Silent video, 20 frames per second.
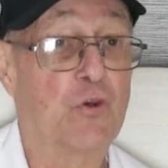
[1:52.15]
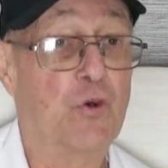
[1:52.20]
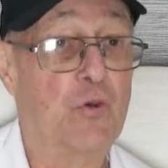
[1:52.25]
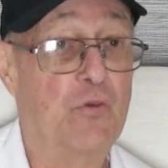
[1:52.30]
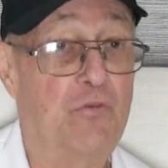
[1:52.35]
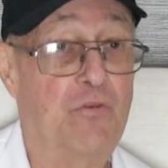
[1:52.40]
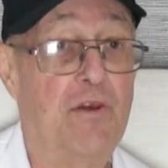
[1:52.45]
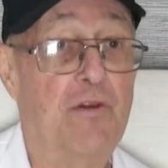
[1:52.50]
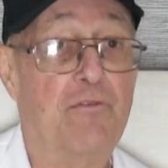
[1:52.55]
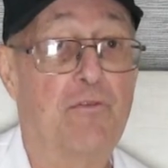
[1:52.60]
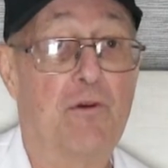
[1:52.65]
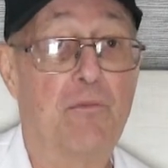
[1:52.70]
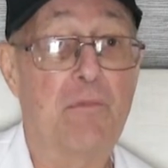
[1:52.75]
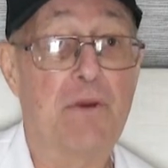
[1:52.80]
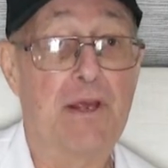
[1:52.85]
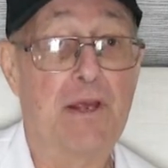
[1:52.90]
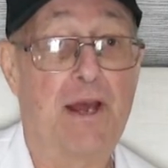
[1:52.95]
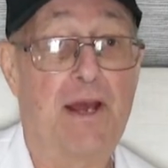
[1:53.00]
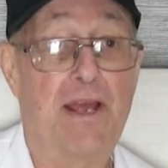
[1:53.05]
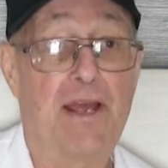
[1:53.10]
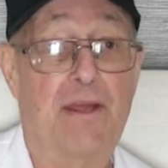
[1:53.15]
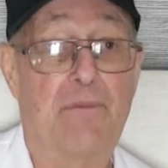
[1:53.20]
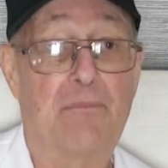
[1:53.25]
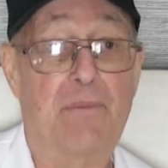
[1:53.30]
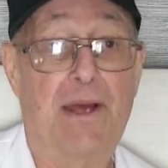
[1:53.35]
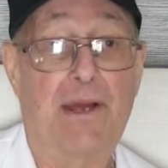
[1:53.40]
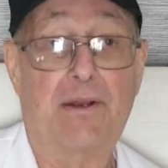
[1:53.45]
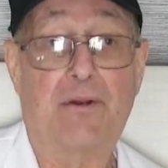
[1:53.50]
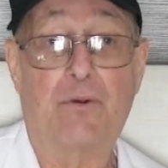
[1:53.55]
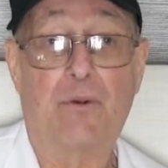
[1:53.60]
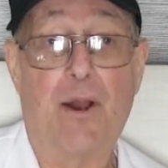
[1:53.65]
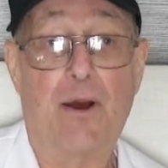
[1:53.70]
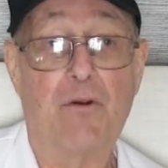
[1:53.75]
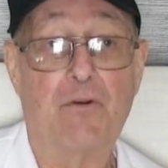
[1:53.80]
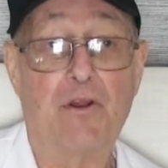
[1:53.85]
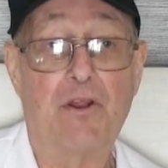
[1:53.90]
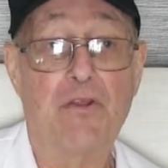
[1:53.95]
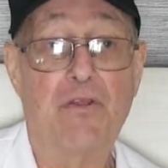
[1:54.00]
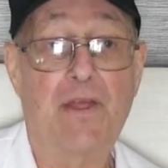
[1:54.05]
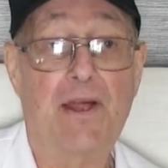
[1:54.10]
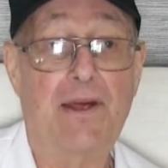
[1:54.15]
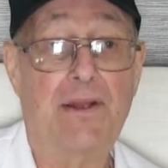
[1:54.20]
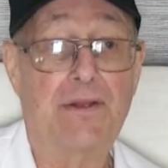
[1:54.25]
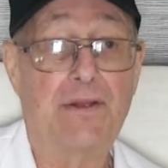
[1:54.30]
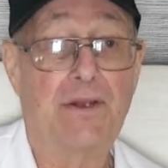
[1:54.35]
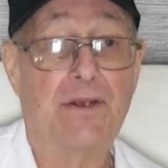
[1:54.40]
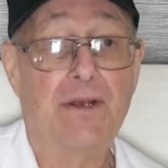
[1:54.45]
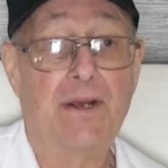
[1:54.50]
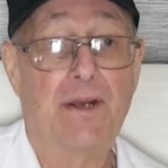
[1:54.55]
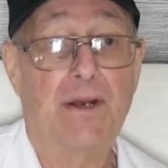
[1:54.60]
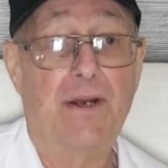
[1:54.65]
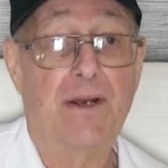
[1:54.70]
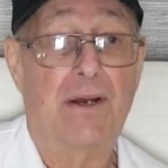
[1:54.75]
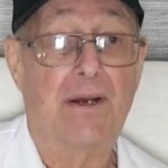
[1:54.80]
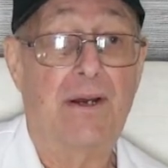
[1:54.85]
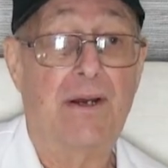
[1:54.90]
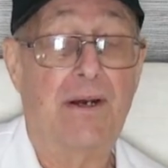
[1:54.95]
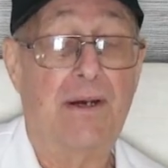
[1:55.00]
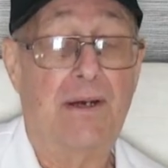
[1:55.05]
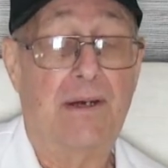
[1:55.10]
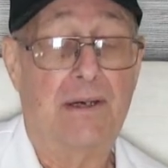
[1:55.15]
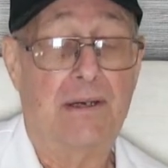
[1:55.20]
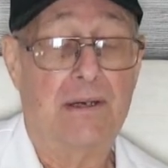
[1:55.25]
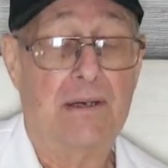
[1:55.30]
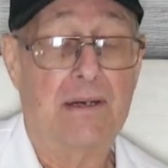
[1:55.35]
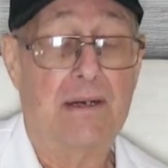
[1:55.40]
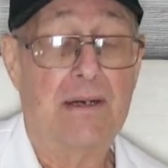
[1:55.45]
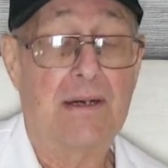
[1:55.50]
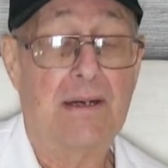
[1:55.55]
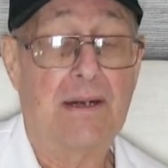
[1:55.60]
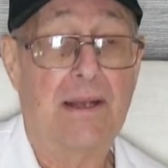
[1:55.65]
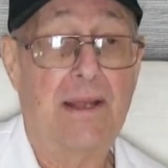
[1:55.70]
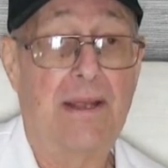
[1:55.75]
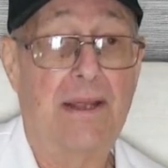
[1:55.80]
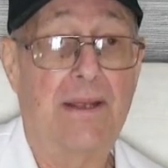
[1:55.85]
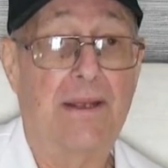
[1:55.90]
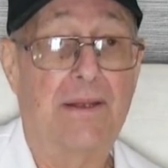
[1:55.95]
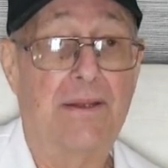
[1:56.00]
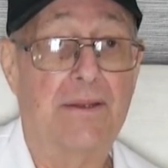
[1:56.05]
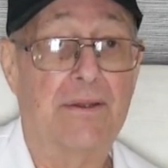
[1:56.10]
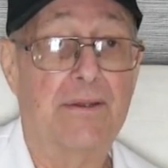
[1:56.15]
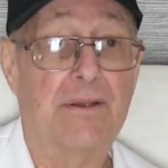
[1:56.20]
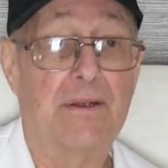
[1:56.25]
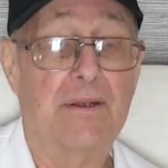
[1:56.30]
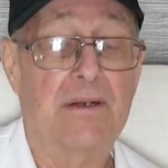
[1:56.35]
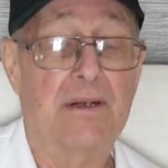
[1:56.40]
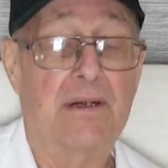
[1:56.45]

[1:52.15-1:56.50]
good fit for me. I had background in that and